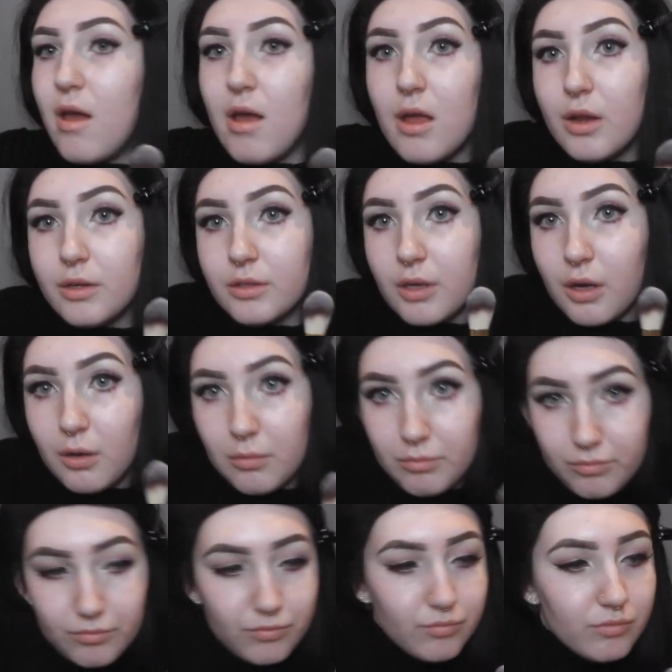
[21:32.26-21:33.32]
and
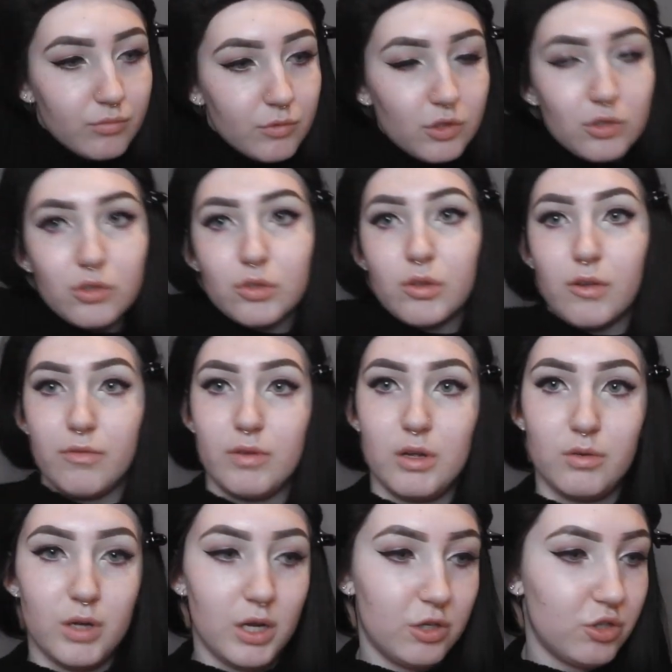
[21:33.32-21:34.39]
do the
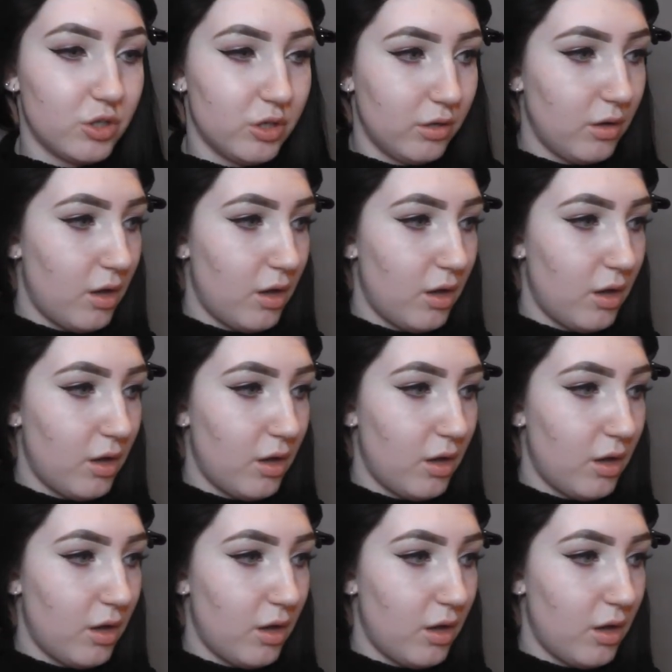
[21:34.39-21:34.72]
foundation.